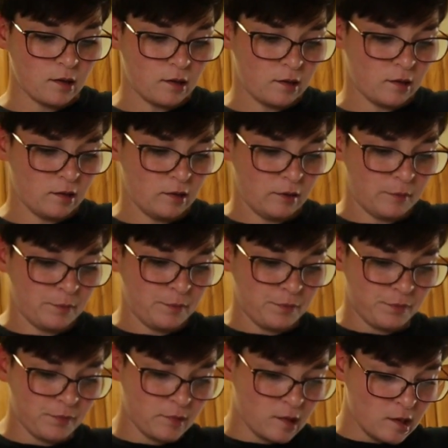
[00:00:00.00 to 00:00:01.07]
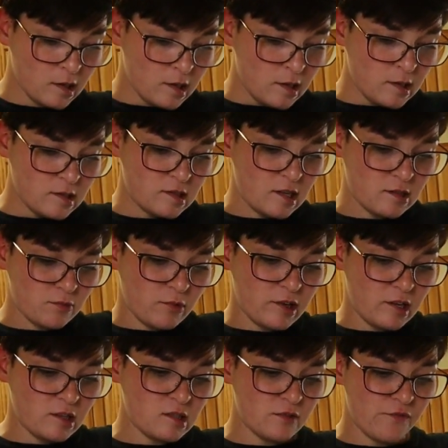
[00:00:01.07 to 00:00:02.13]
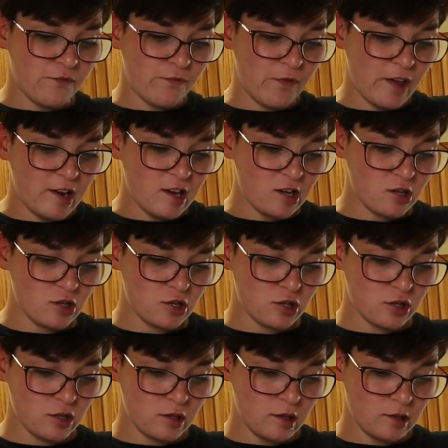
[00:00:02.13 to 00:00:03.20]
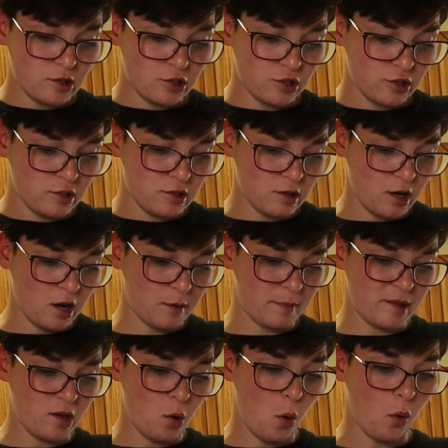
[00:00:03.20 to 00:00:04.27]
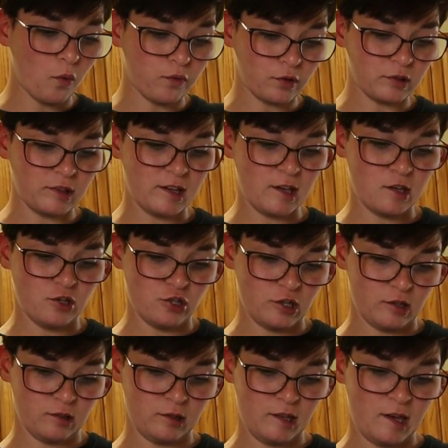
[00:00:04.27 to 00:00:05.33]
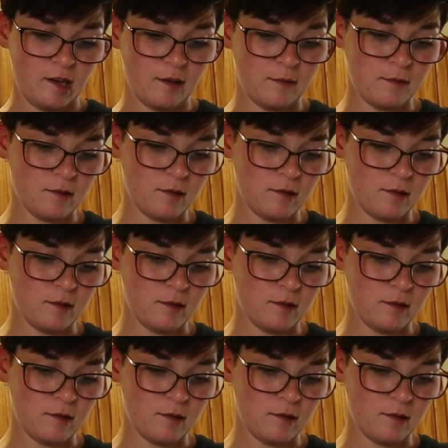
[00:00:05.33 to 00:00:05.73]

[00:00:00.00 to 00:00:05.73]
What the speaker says: It says when it's finished, it should not be overly jiggly.